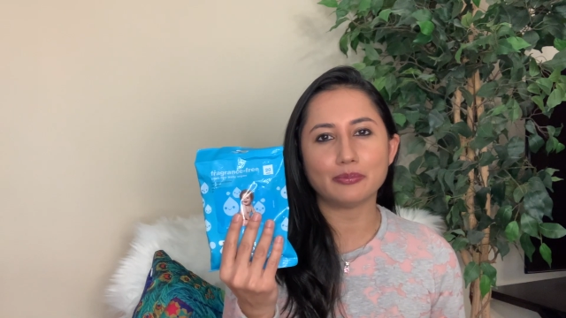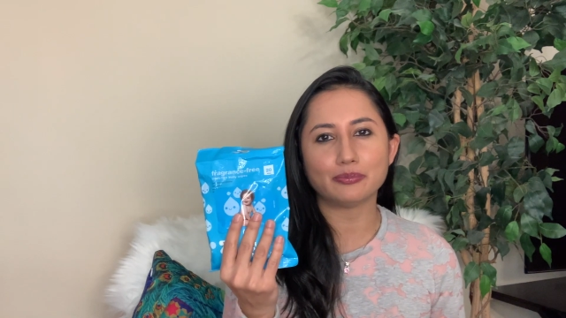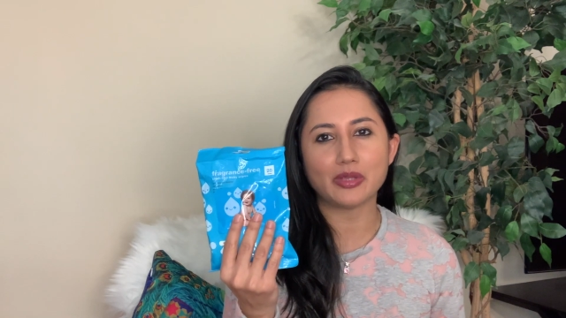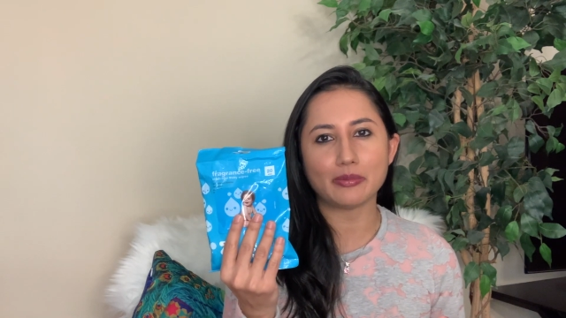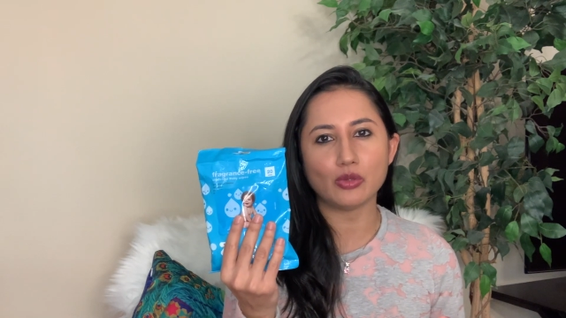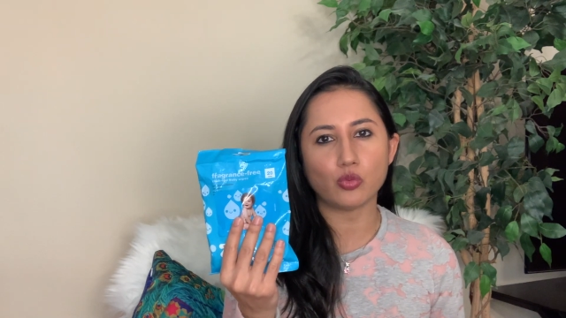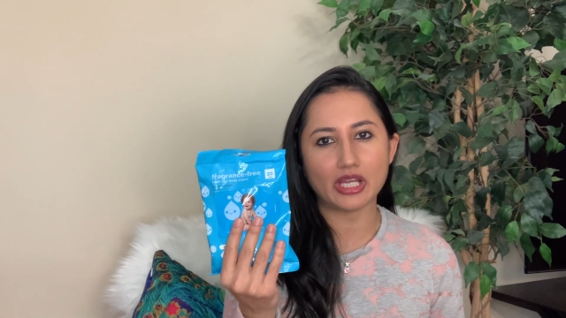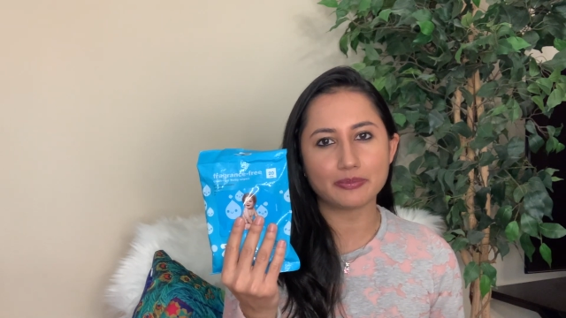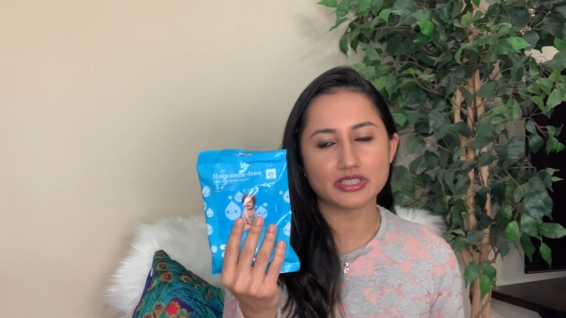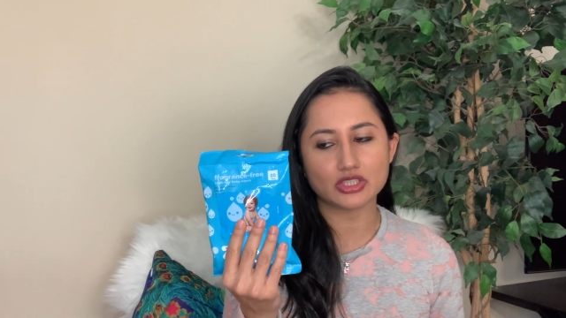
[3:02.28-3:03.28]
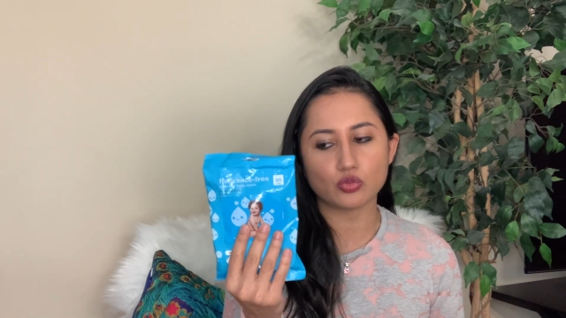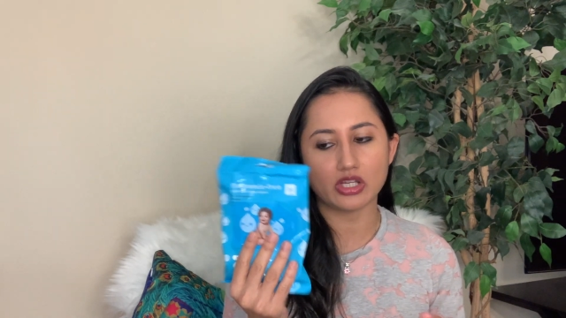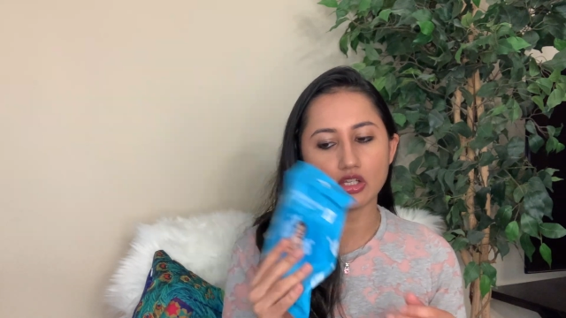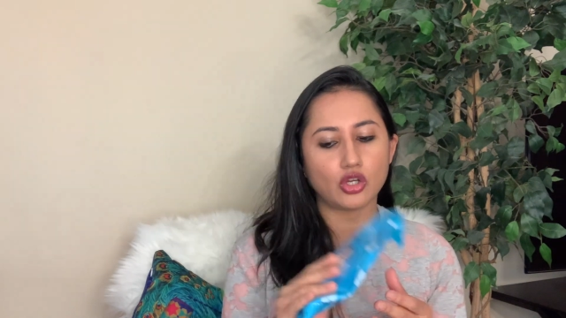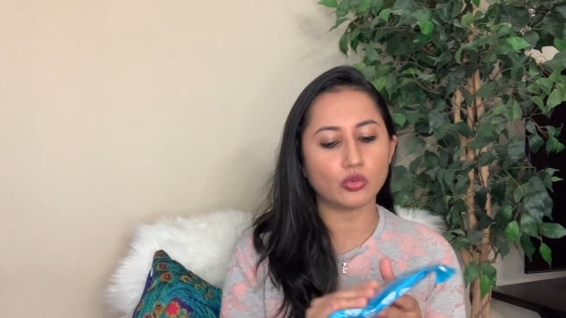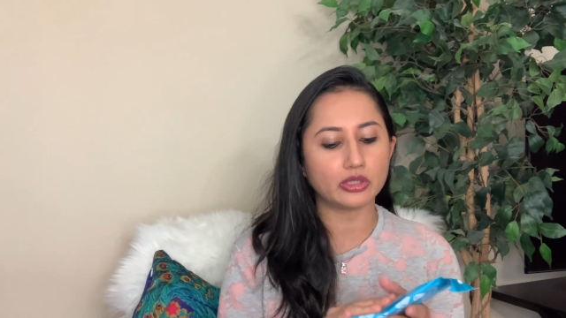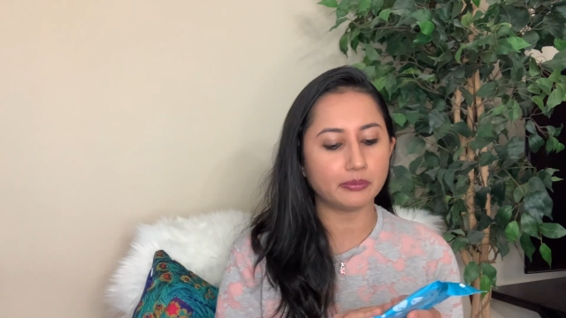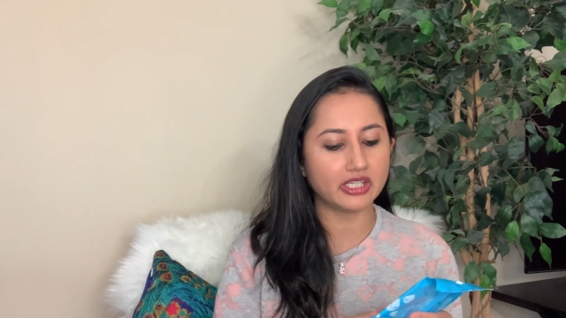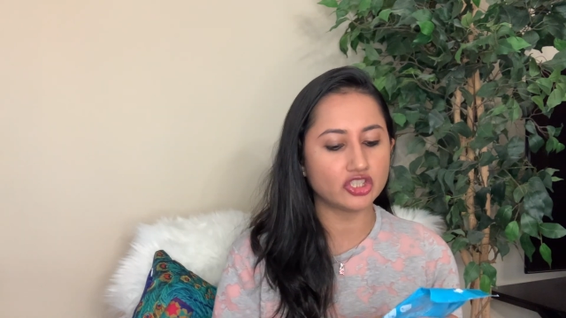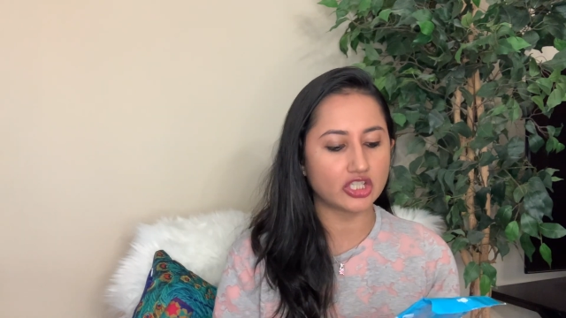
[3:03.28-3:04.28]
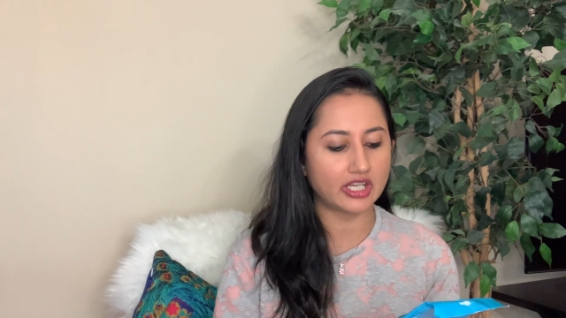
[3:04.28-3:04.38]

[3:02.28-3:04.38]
baby wipes as well along with me.